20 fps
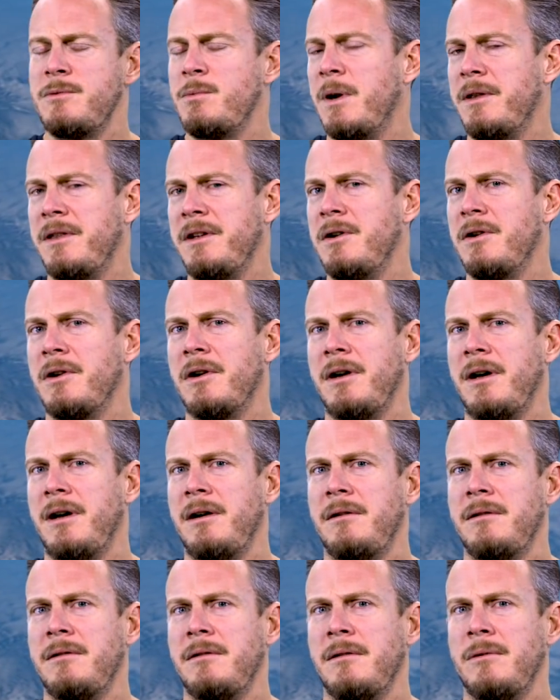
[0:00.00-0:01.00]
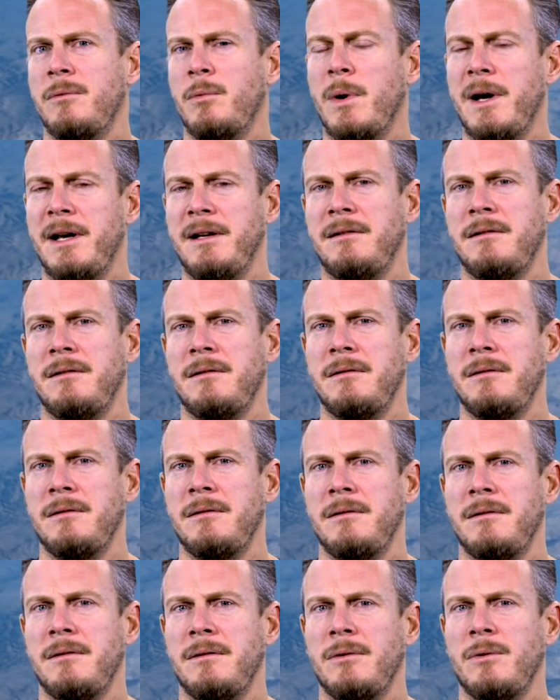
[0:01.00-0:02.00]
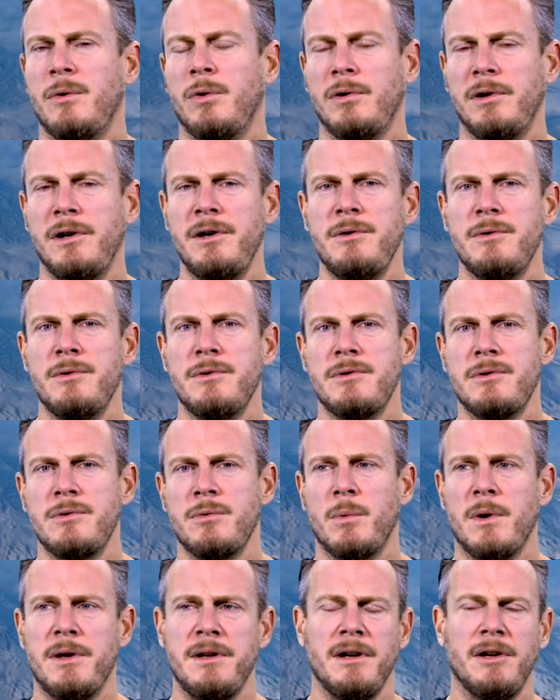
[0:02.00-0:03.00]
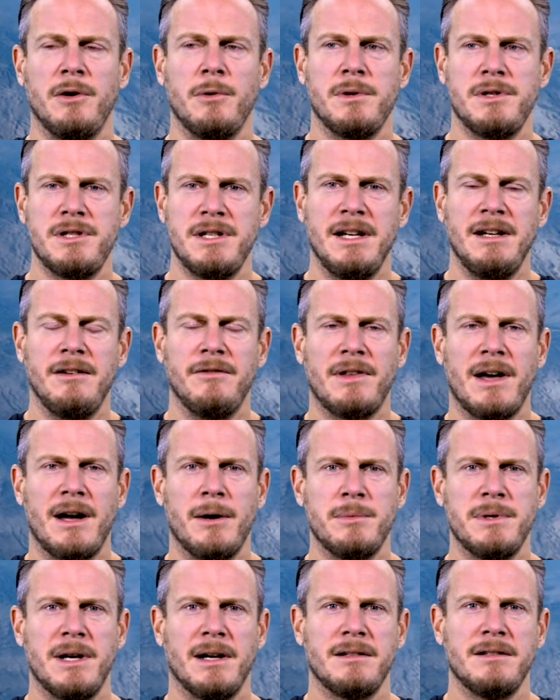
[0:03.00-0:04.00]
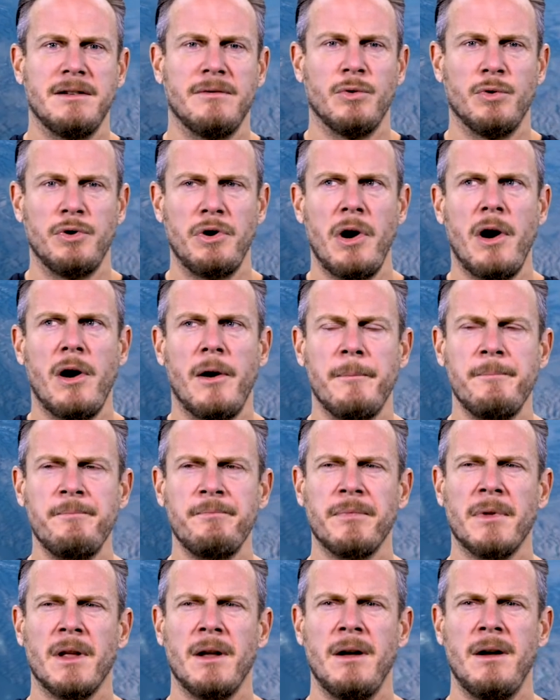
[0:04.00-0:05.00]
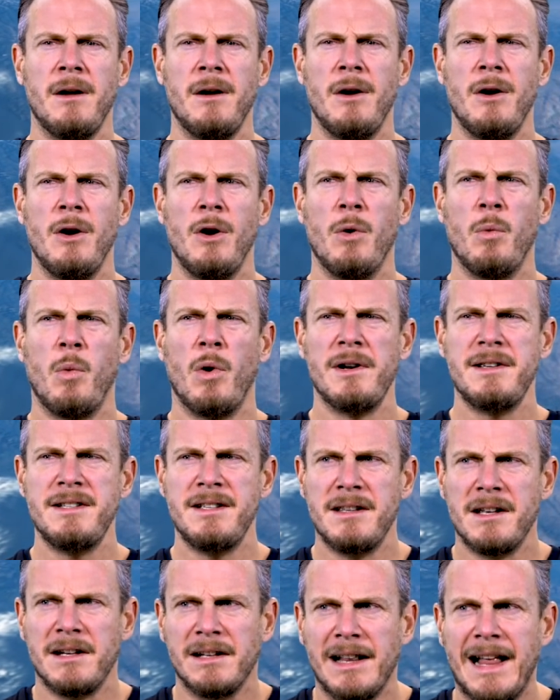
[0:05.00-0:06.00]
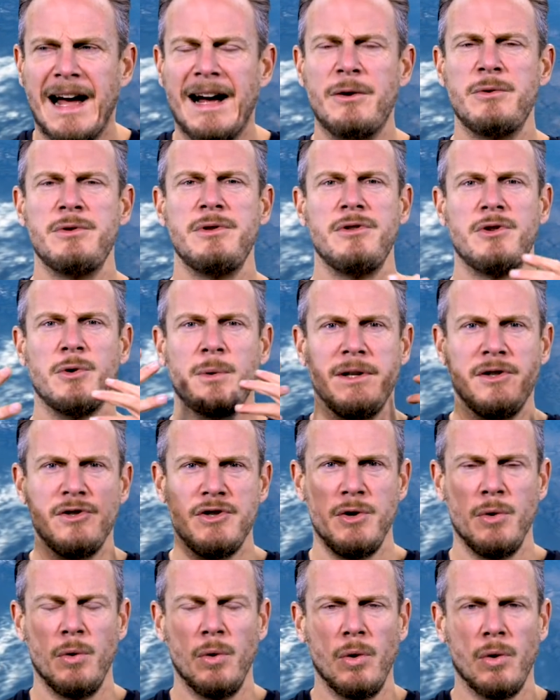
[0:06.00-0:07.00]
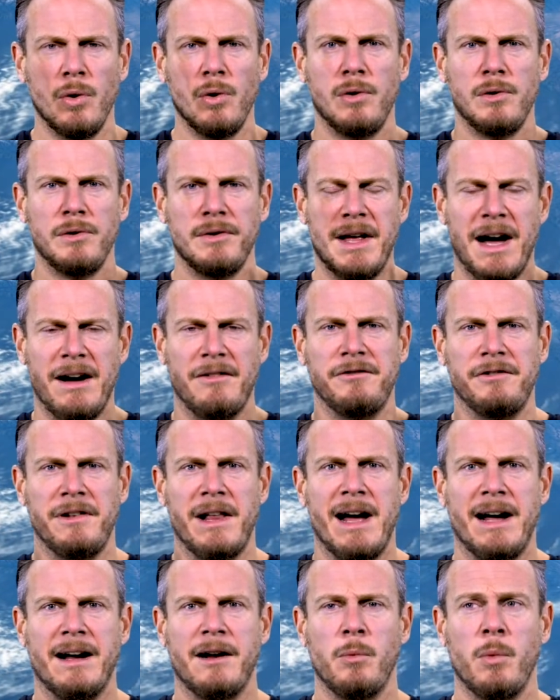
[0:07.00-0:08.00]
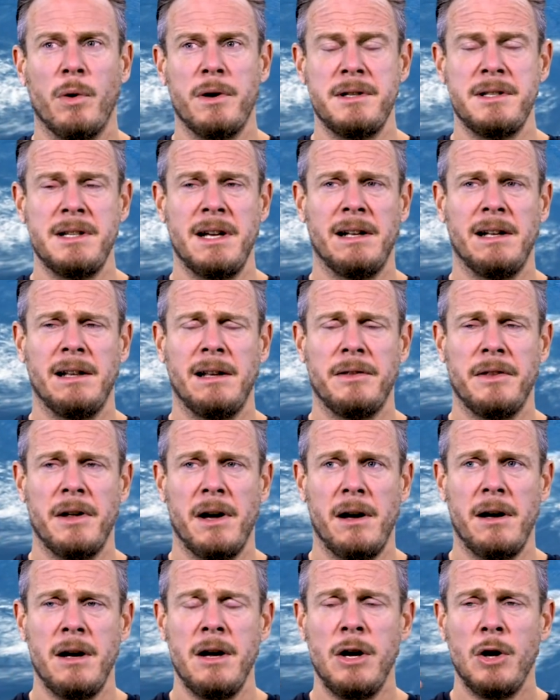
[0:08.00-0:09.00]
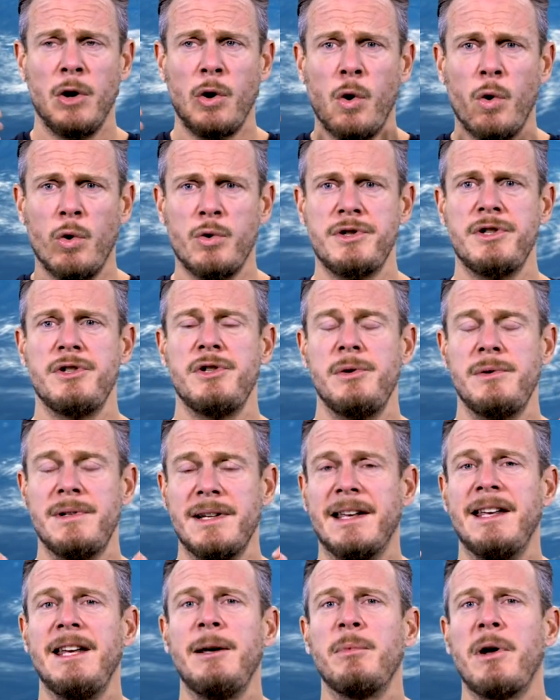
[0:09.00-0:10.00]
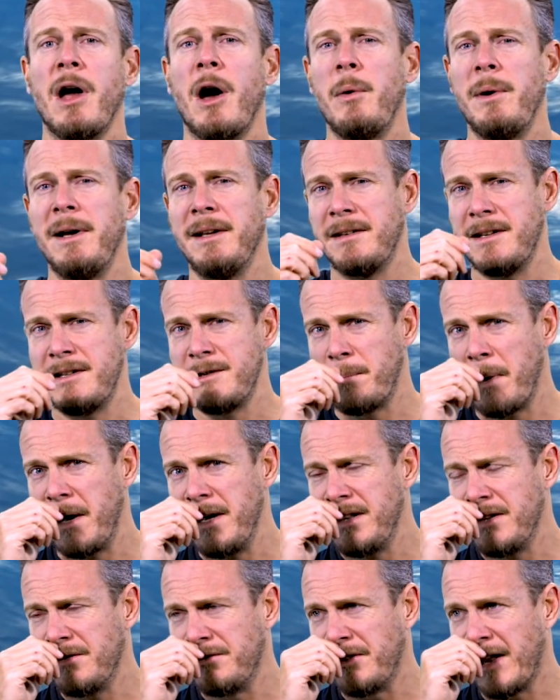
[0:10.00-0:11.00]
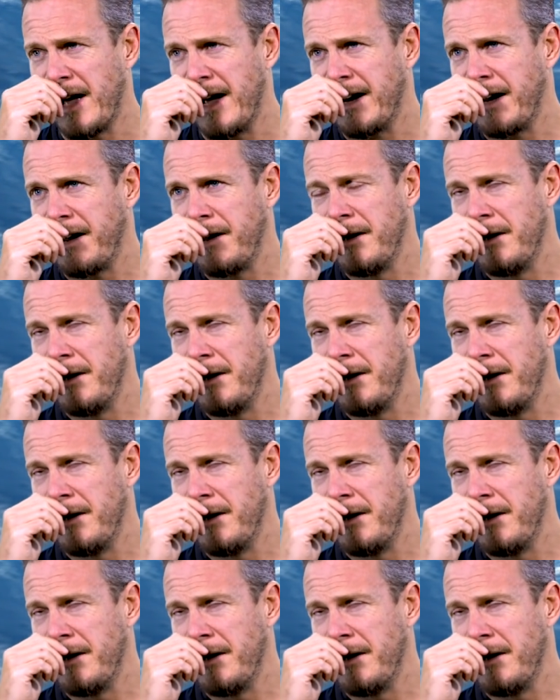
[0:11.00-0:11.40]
whether you're going to win or lose, whether you're going to achieve that objective or not. What is it that allows you to endure that flak? What is it that causes you to keep going despite the flak?